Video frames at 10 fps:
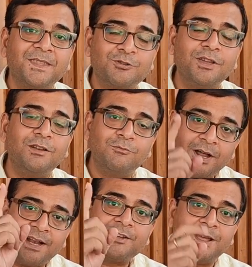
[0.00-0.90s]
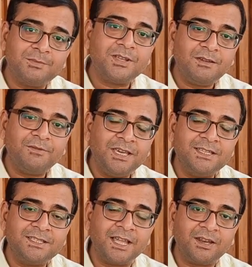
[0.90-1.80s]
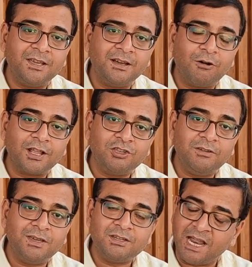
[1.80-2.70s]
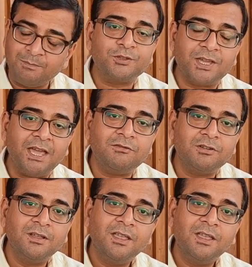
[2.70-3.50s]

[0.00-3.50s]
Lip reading: So in one attempt, if he is getting or achieving 10%,